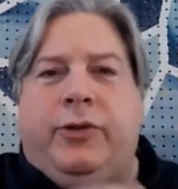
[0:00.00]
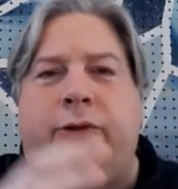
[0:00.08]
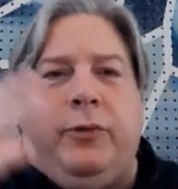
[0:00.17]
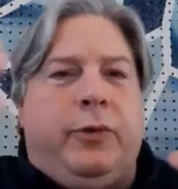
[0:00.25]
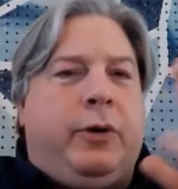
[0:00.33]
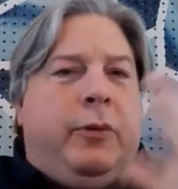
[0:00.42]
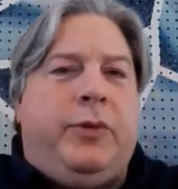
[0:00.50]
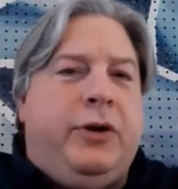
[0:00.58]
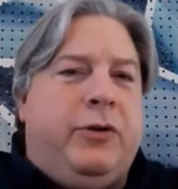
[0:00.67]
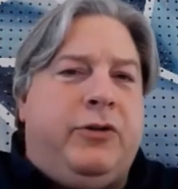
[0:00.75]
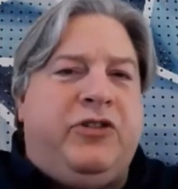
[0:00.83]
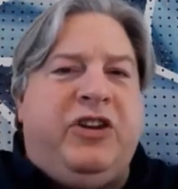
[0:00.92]
through a
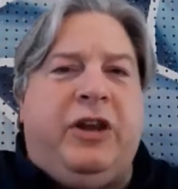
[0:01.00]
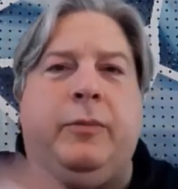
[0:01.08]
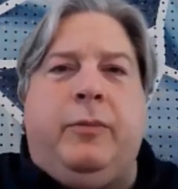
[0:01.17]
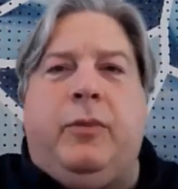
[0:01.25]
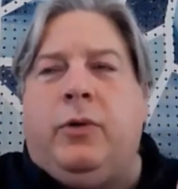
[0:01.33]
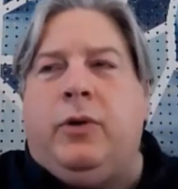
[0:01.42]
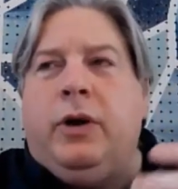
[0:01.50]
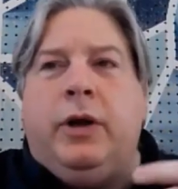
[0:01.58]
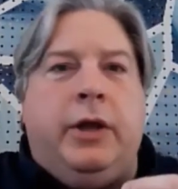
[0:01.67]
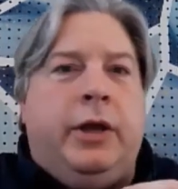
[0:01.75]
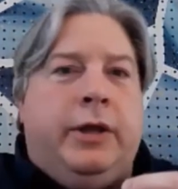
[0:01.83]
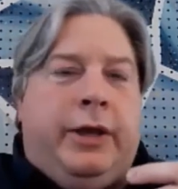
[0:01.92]
computer sim, or
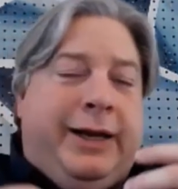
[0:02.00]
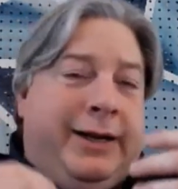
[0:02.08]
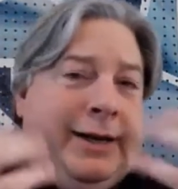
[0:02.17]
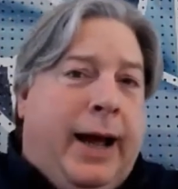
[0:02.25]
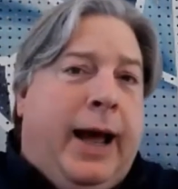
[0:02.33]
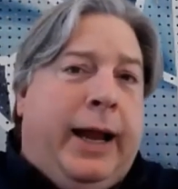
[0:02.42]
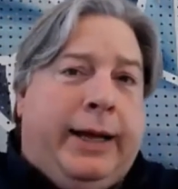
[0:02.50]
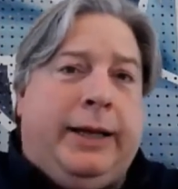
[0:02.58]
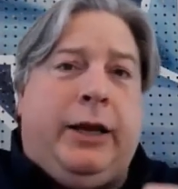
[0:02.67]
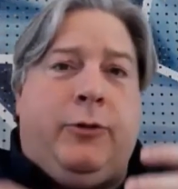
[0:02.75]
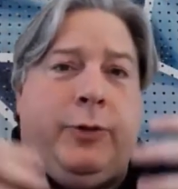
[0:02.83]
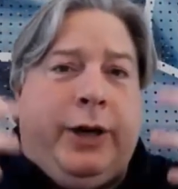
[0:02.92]
they die and
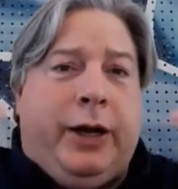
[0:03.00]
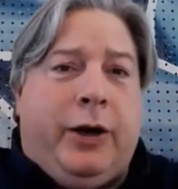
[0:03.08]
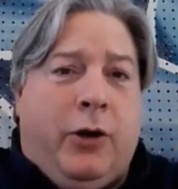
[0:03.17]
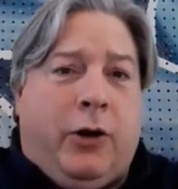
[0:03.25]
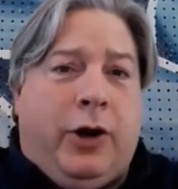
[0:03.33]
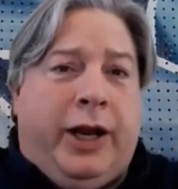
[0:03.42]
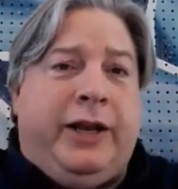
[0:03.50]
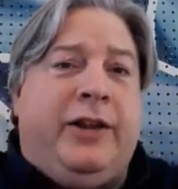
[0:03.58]
they reincarnate.